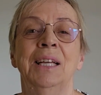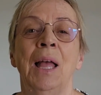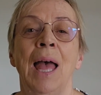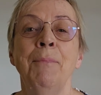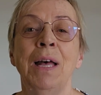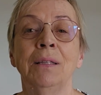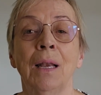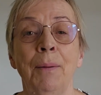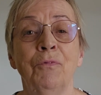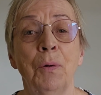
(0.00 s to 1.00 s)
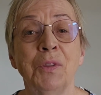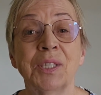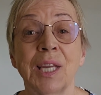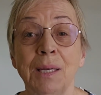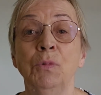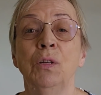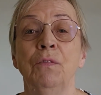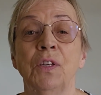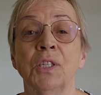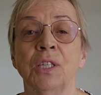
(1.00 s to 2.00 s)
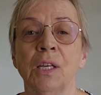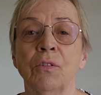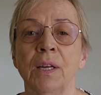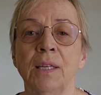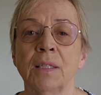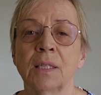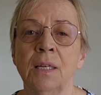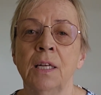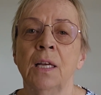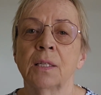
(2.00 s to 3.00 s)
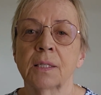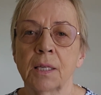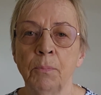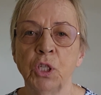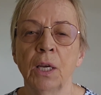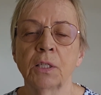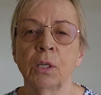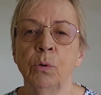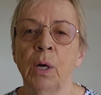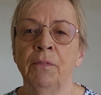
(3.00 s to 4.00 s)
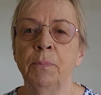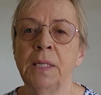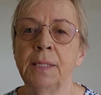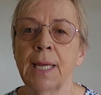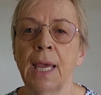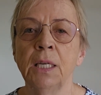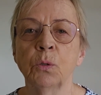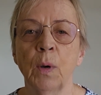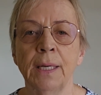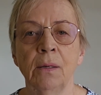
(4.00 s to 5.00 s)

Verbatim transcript: M.L. Klem from the same university agrees. Subjects who have maintained weight